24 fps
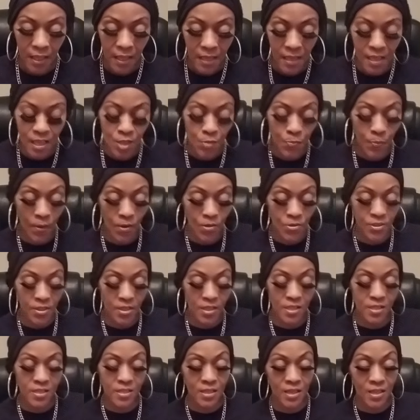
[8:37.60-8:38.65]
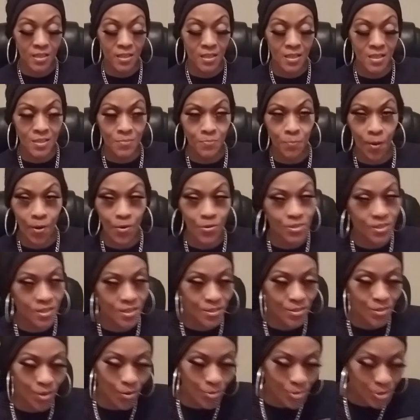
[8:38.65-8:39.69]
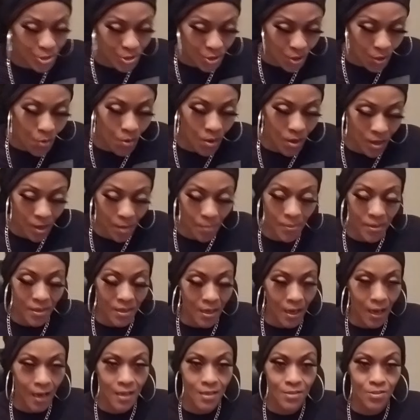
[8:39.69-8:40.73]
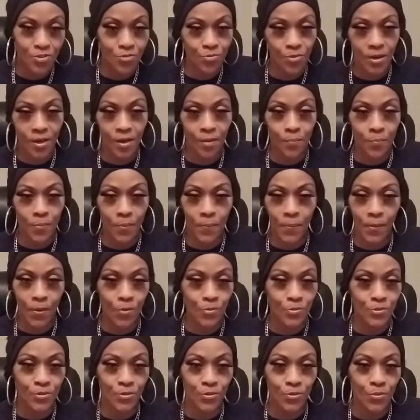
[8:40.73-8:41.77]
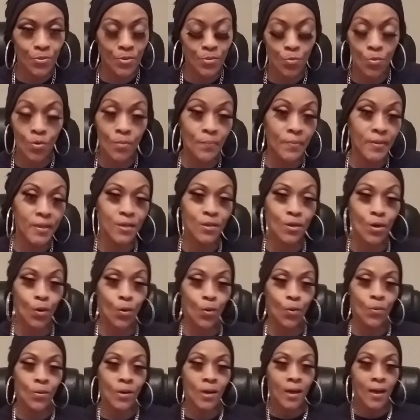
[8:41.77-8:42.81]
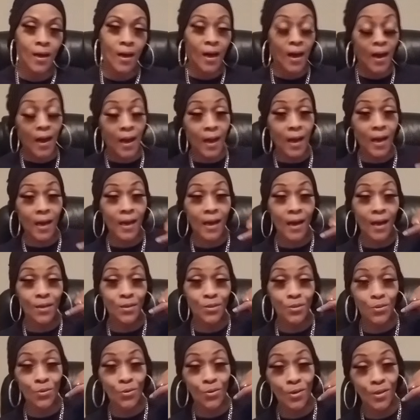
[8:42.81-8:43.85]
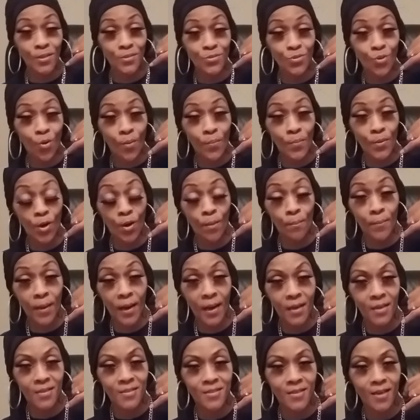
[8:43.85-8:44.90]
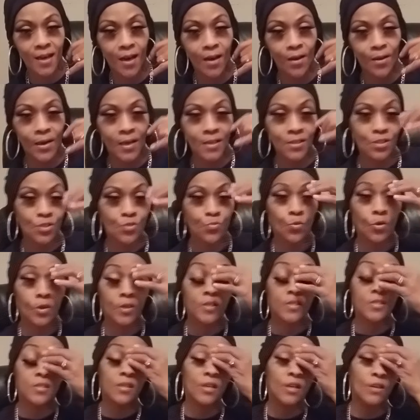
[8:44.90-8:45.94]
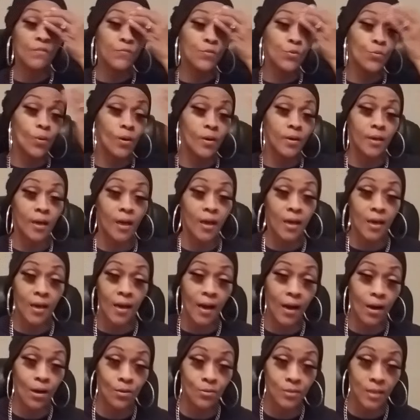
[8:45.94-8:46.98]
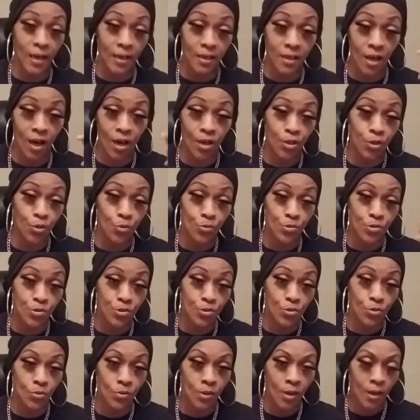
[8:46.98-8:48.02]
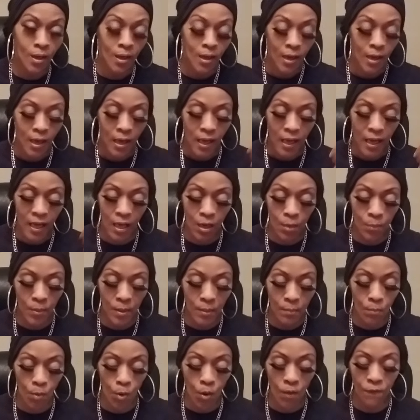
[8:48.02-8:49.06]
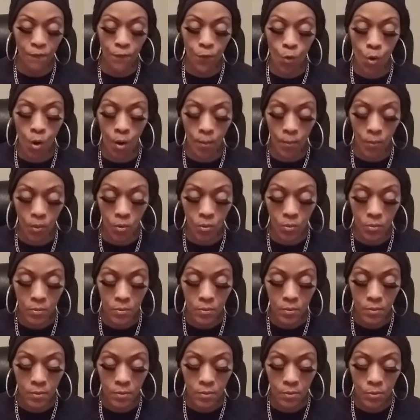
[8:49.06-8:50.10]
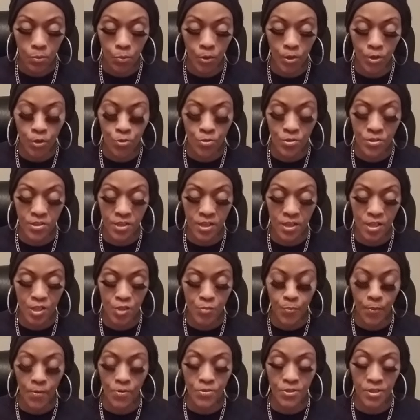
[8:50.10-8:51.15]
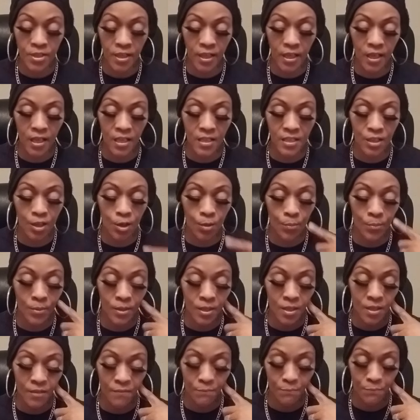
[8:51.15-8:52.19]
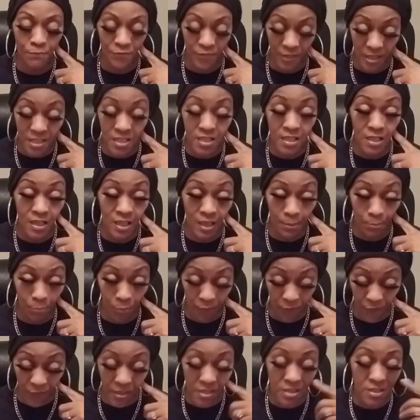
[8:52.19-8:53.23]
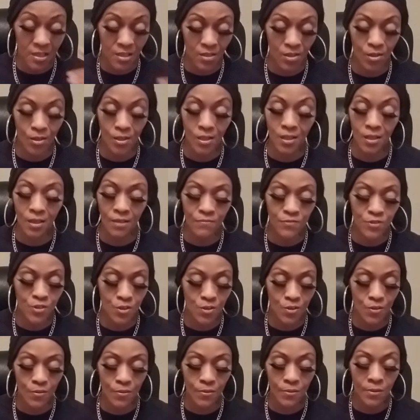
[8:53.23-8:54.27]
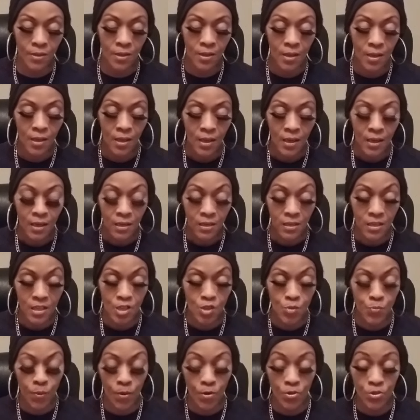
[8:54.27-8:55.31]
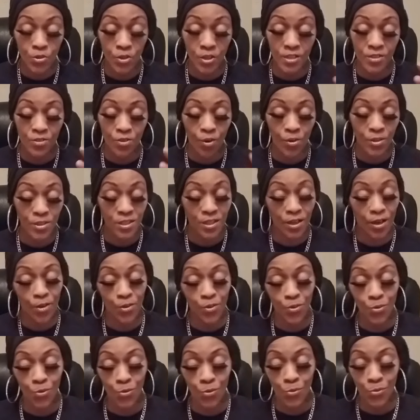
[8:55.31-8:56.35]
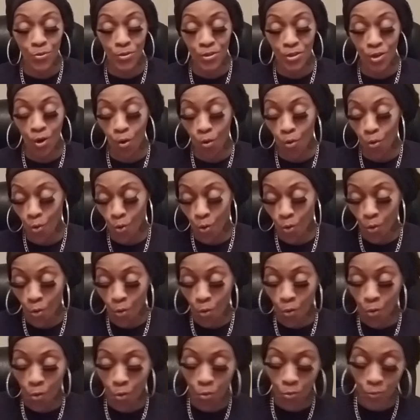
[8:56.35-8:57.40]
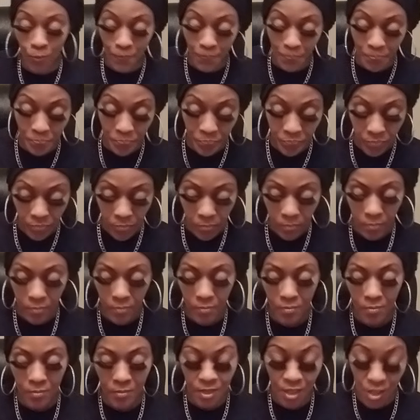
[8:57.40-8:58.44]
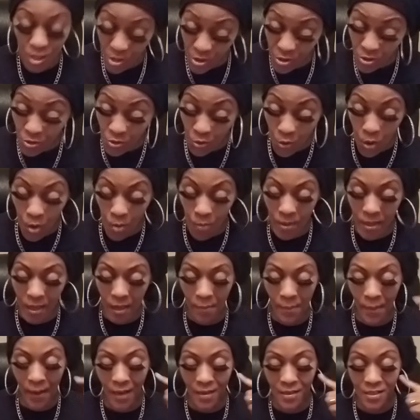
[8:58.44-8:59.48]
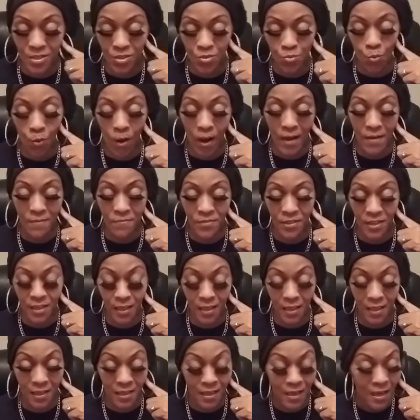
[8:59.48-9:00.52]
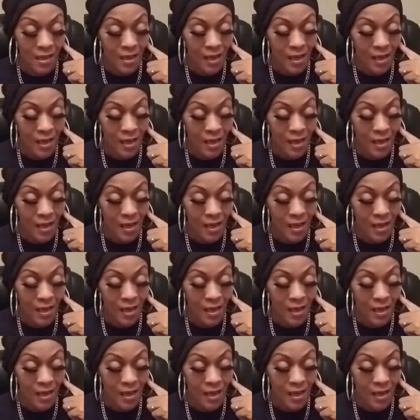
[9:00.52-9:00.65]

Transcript: this person is this person is gonna show up and like straight up propose to you. It will be no, hey, how you doing, Scorpio? I'm back in town. I just wanted to see if you wanted to hang out like y'all used to. It'll be more formal. When you see this person again, they'll be confessing and professing their love to you. This person is gonna tell you the whole story about this wife thing.